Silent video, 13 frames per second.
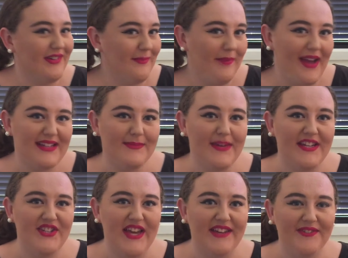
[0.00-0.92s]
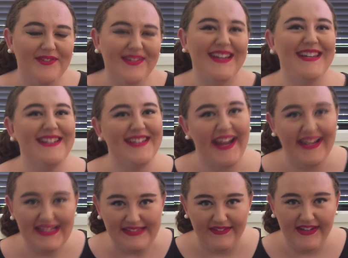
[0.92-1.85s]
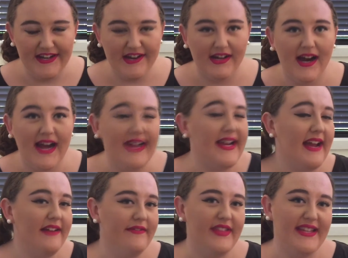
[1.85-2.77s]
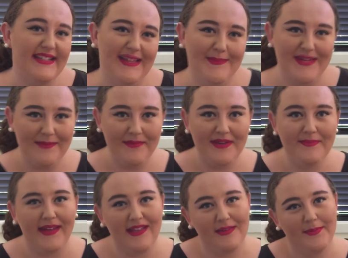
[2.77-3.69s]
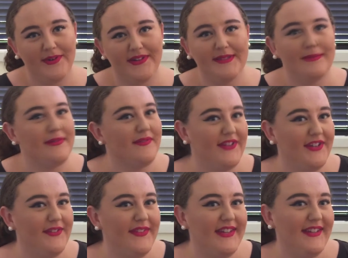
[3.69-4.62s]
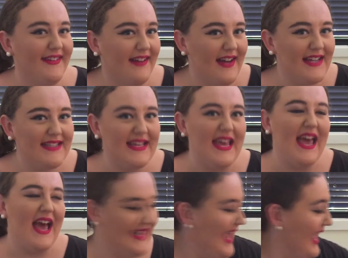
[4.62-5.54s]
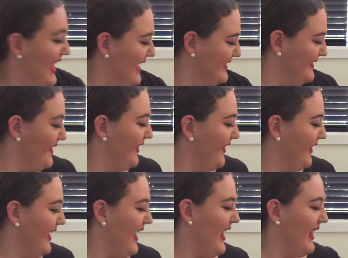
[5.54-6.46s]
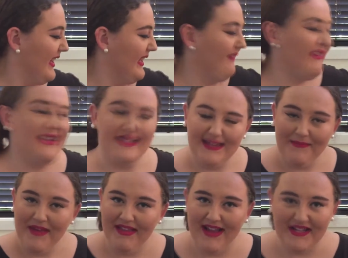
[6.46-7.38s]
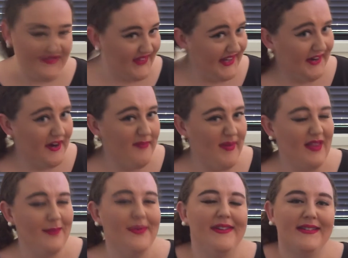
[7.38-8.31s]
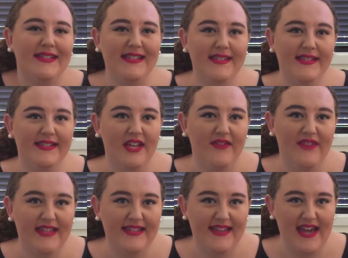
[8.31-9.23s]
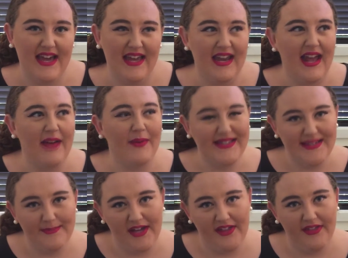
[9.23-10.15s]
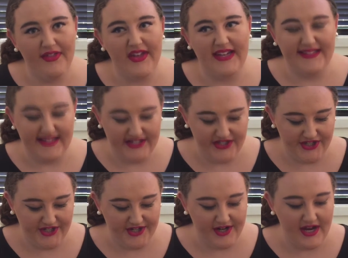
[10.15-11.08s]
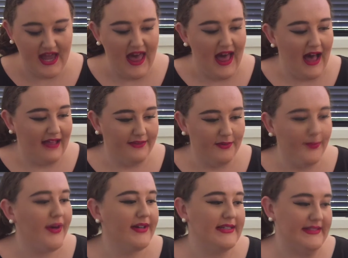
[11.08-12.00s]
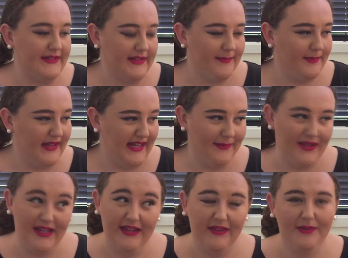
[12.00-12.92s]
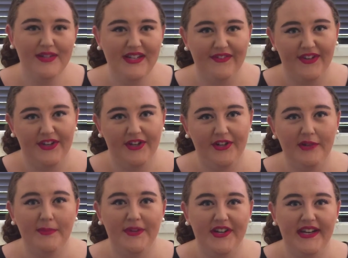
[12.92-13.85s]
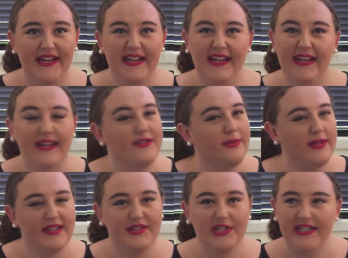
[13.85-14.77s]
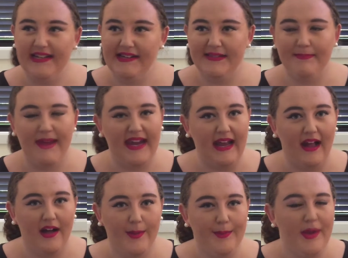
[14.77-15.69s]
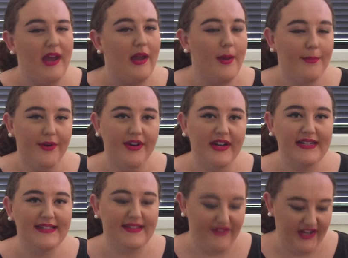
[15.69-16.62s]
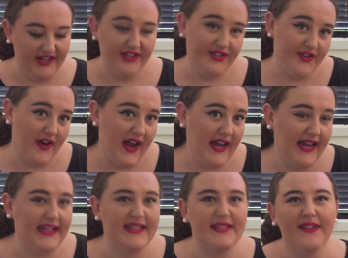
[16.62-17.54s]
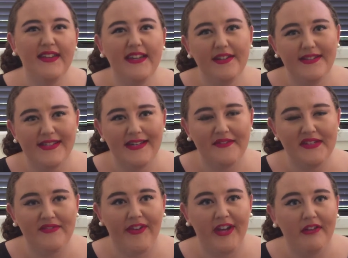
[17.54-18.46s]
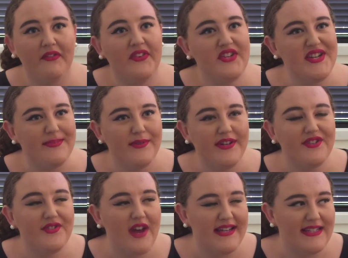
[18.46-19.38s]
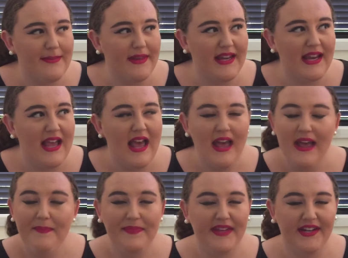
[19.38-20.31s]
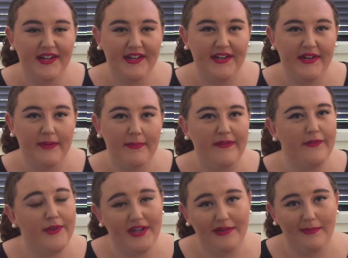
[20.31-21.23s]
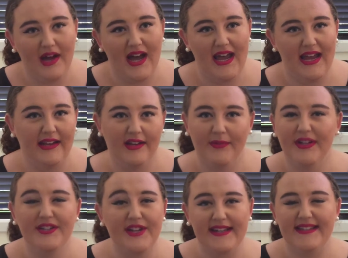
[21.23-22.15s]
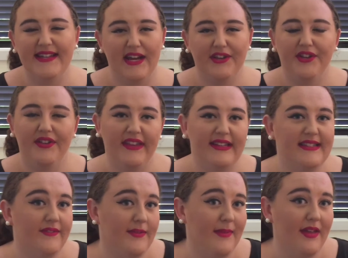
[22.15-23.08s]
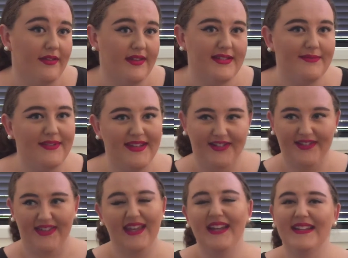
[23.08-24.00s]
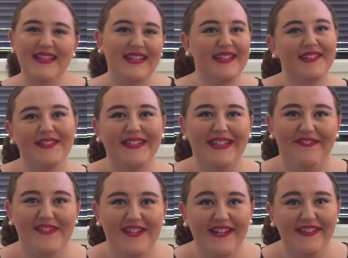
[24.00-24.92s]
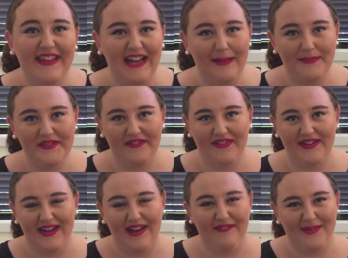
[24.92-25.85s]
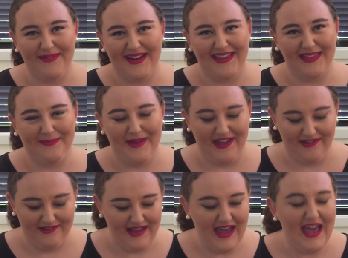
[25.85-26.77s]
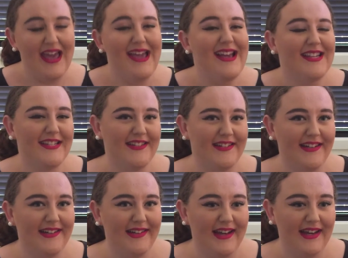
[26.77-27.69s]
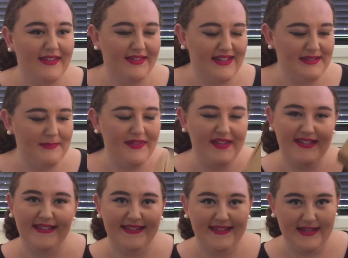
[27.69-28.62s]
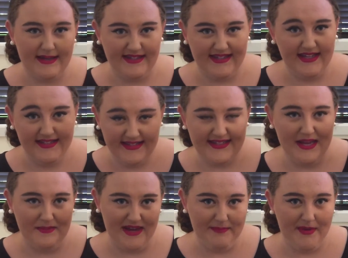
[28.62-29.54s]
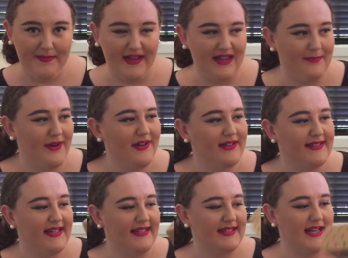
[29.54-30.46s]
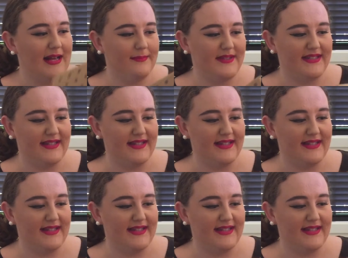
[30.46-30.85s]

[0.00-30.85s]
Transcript: welcome back to my channel. In today's video I have the September Bella Box review for you guys. So if you didn't see my last video, Bella Box is a service that once a month they send you a little box complete with all different new beauty, toiletries, makeup products for you to try, and it's a really good service for you if you just want to try something, you know, before you buy it, and you want to test out new things every month. It's a really good thing, and it's like a little gift to you that comes every week in the mail. So this month is the September Bella Box. It's come,